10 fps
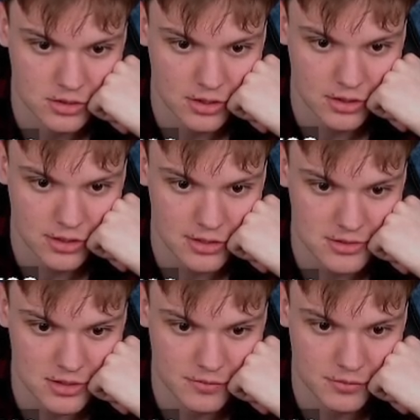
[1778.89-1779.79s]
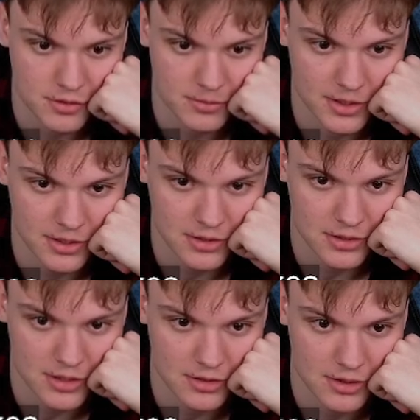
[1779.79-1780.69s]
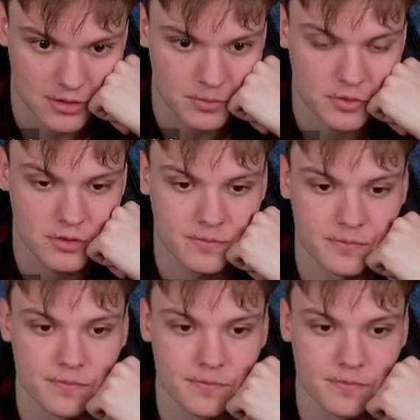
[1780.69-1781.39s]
Can try c4, but I can take another pawn.